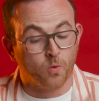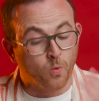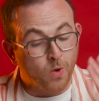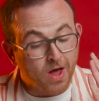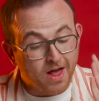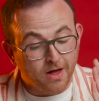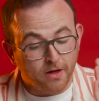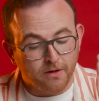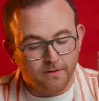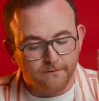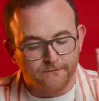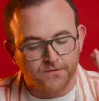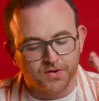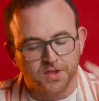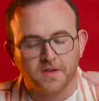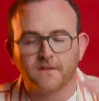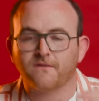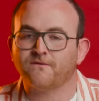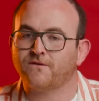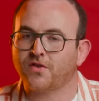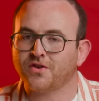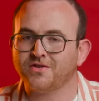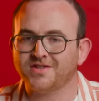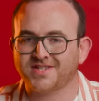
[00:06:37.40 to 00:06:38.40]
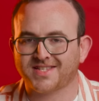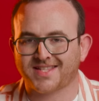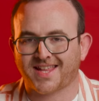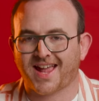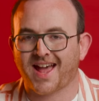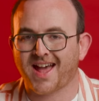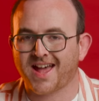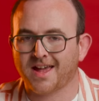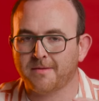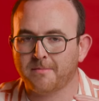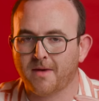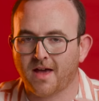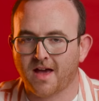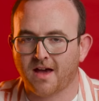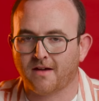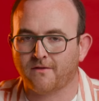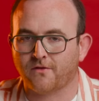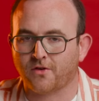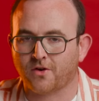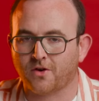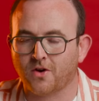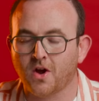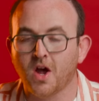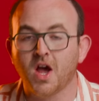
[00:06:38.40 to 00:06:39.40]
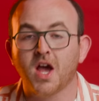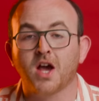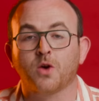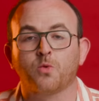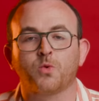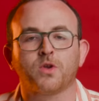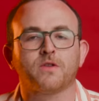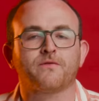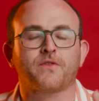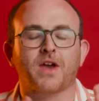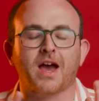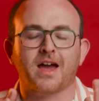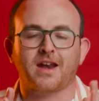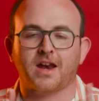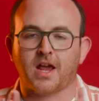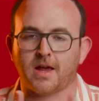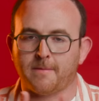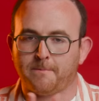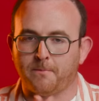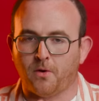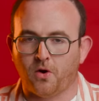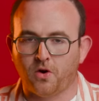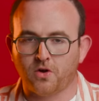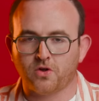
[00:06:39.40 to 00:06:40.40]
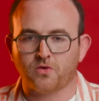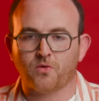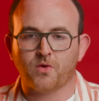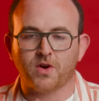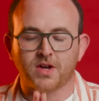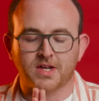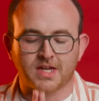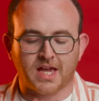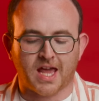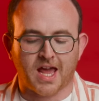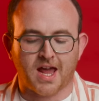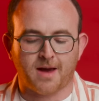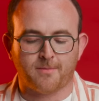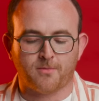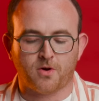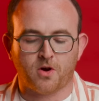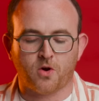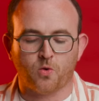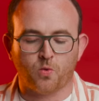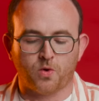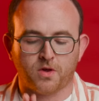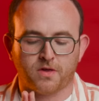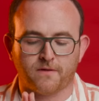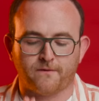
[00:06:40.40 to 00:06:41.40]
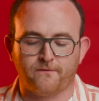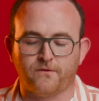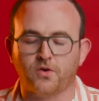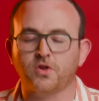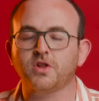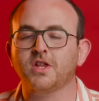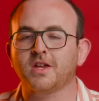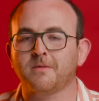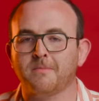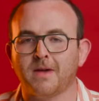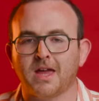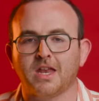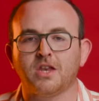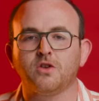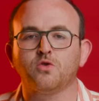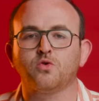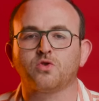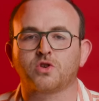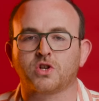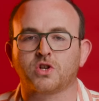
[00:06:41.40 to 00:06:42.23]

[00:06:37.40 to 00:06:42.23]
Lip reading: Well, for the first time ever, we've got a Polaroid camera with fully manual